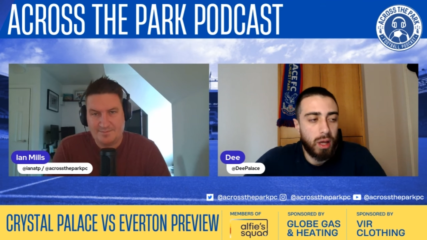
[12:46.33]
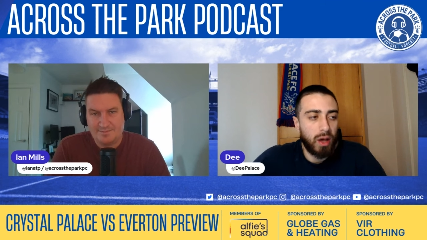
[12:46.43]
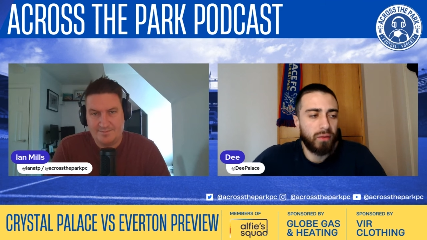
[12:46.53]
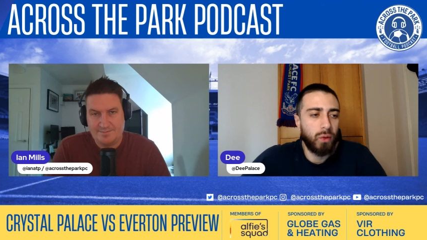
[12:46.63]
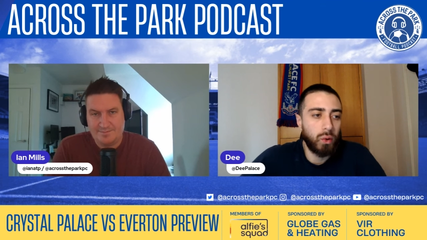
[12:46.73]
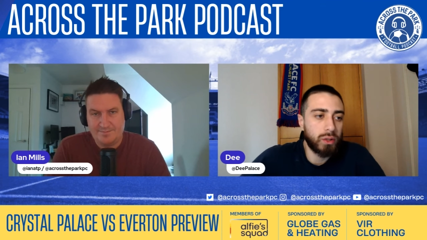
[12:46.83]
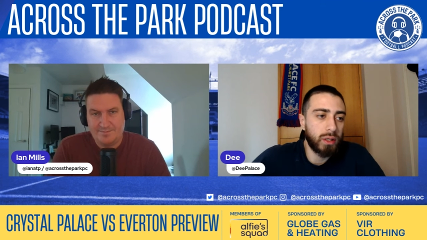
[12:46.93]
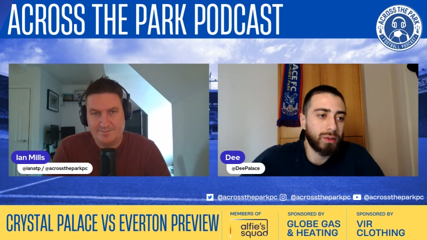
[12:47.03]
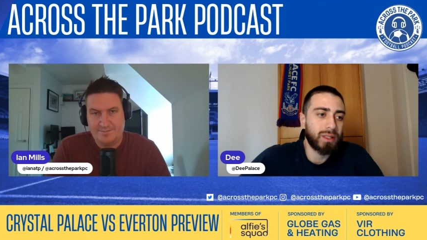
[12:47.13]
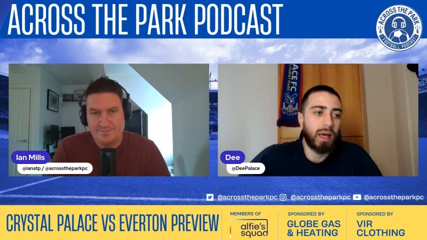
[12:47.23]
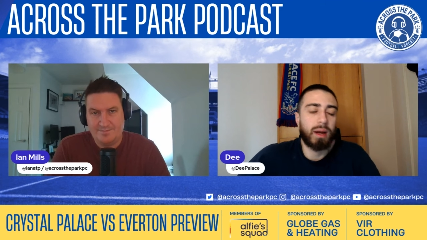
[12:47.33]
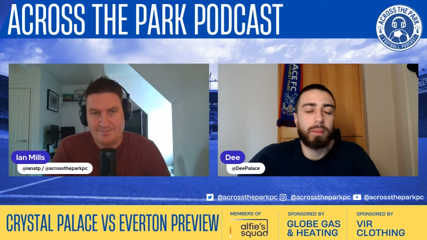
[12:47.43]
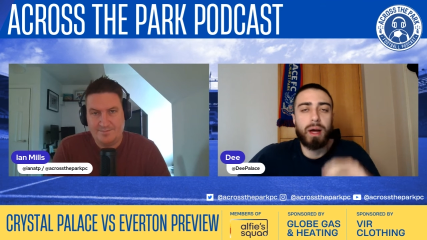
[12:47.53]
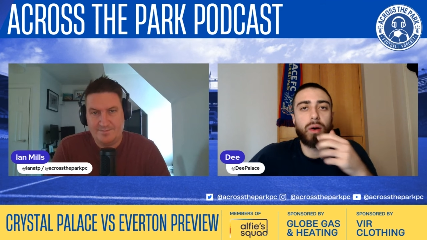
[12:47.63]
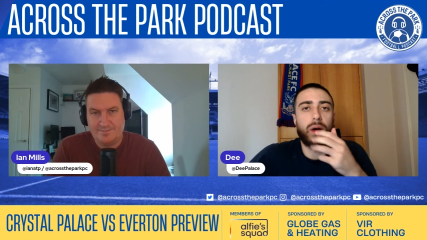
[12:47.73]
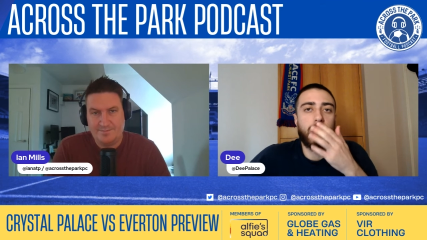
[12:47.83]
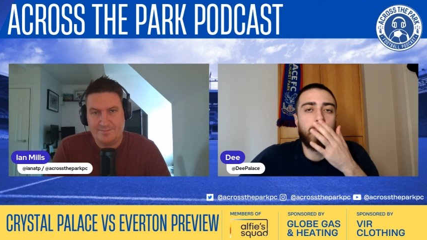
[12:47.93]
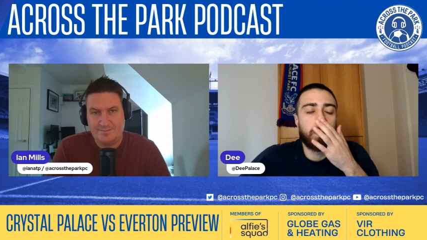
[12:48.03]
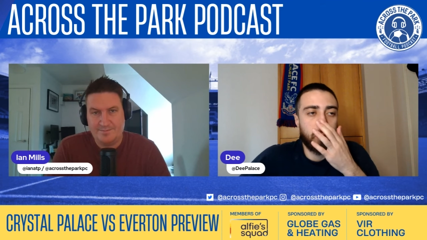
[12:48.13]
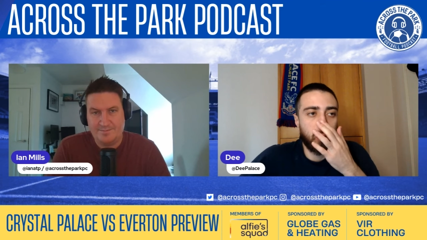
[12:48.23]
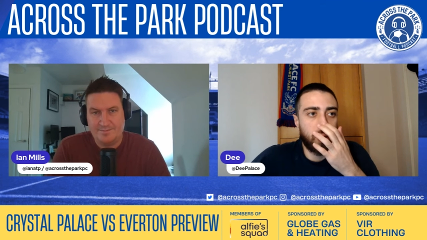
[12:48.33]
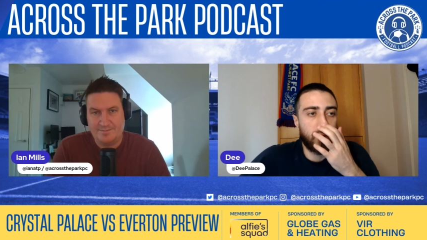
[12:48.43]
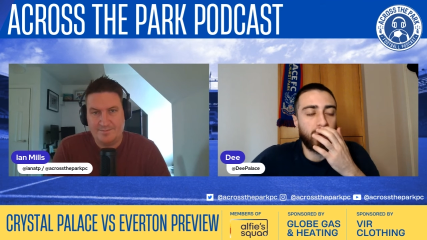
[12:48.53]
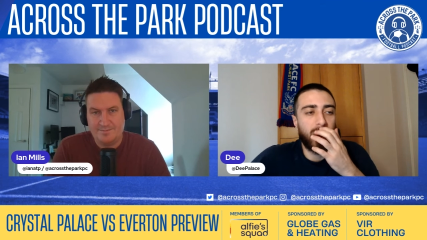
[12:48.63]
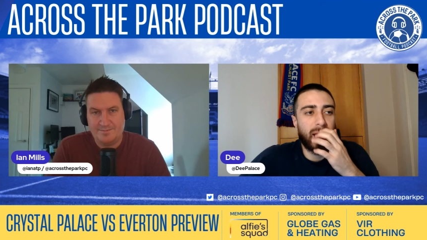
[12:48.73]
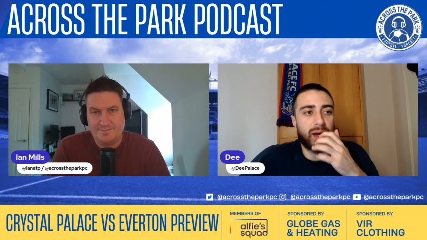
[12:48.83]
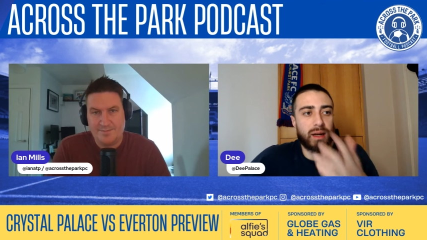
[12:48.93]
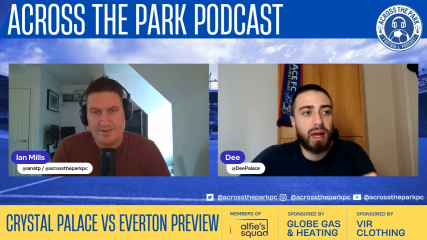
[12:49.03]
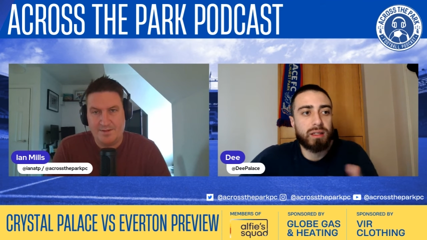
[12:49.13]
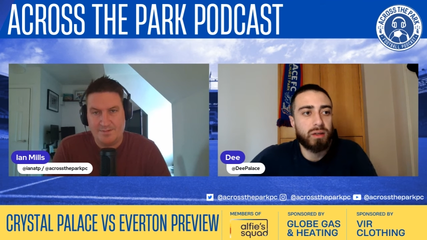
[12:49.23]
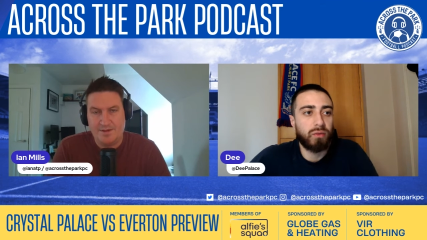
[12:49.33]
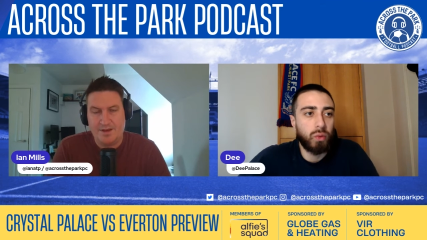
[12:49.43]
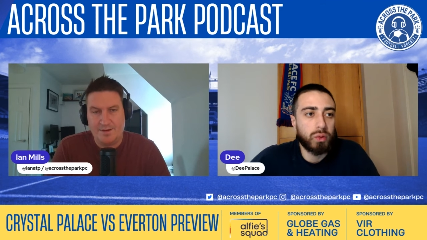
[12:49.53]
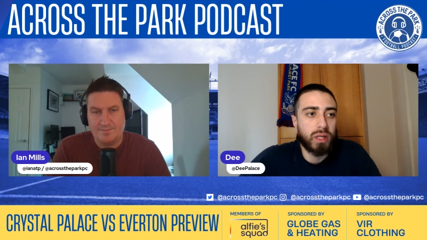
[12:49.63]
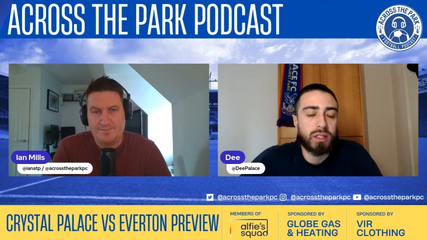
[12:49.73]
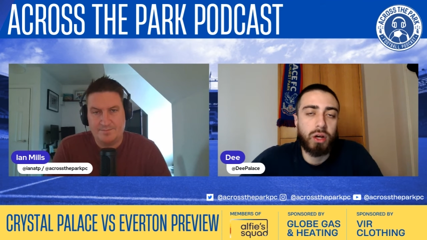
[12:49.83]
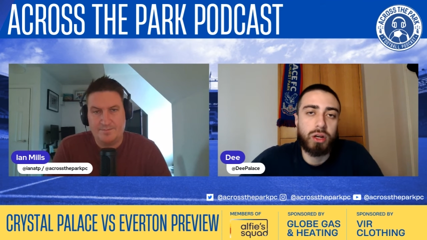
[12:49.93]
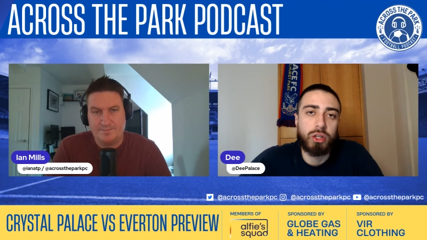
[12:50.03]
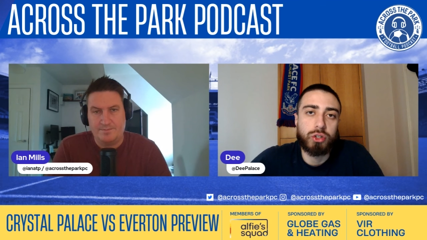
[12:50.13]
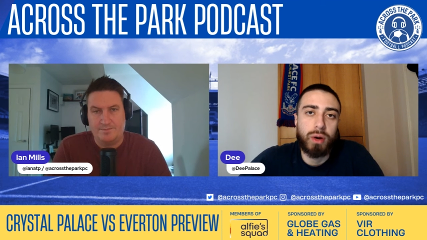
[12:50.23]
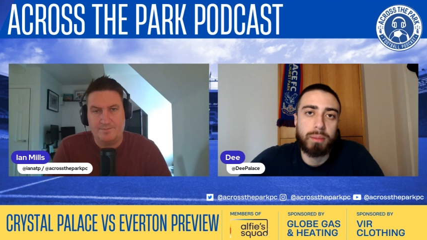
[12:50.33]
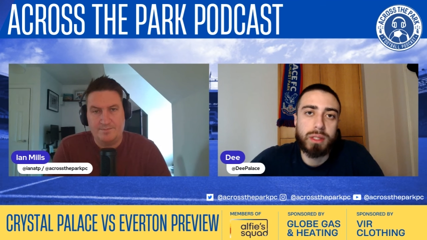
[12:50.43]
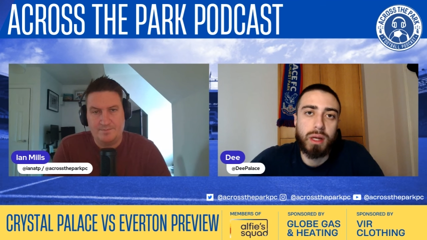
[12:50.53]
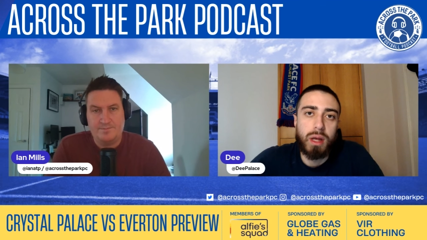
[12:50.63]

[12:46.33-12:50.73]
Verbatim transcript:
Speaker 1: Of course, it was sad about um, Bill Kenwright. That's of yeah. course that's going to disrupt